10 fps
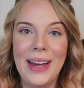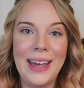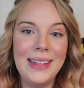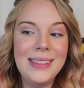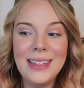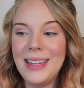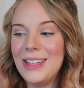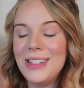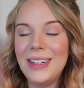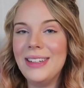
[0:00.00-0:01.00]
I guess the
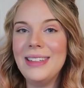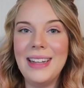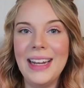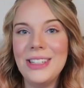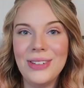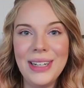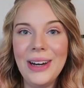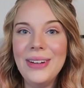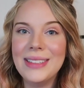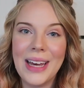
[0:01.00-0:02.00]
legendary Lake
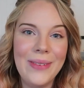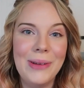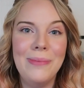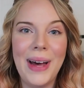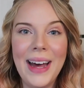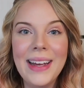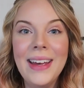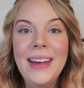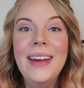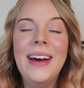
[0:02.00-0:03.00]
Trio is coming back.
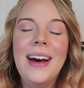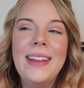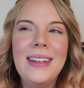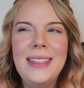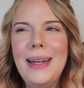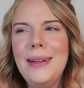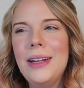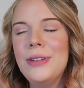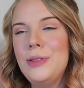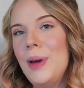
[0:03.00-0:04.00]
Uh, they said in
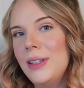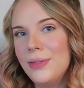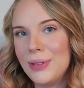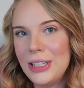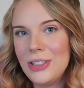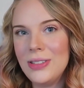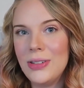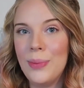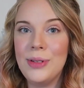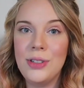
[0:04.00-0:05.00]
their respective regions,
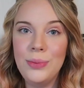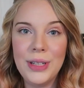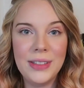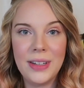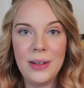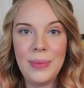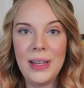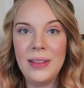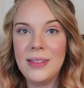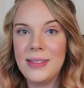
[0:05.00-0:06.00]
so I'm assuming it's going to
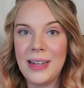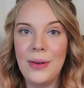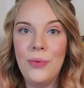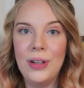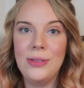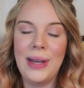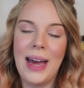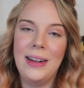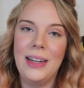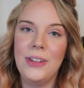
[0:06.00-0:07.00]
be the same ones we
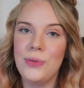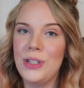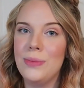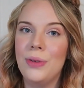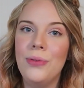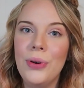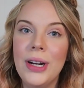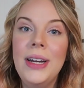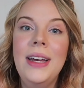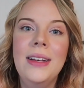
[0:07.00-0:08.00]
had in each region
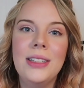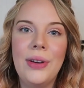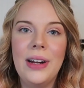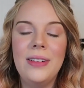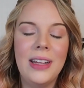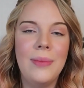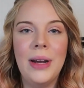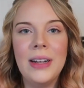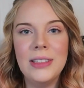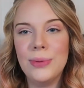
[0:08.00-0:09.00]
before. So here in the
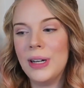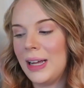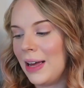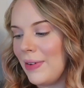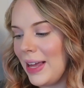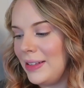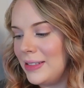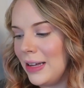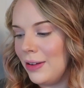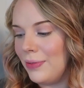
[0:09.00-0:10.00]
Americas, we're going to have
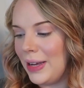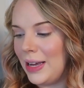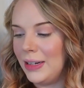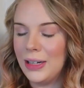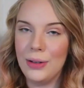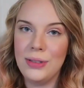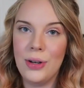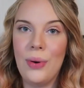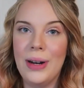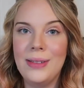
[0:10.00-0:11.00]
Azelf and, you know,
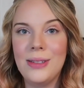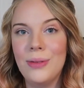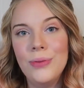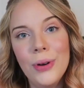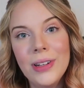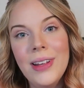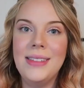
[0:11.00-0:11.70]
so on and so forth.